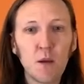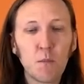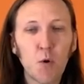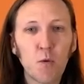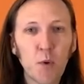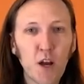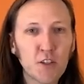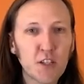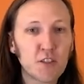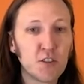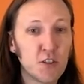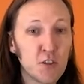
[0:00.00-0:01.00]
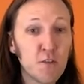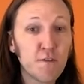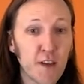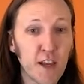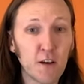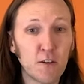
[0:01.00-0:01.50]
But when projects do
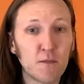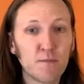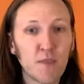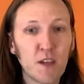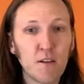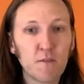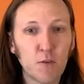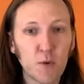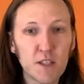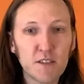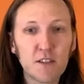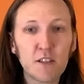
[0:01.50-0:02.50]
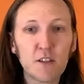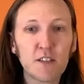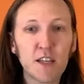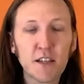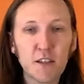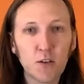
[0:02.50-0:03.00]
fail, for reasons that are
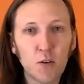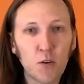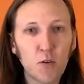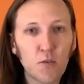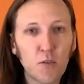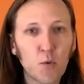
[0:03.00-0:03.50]
technical,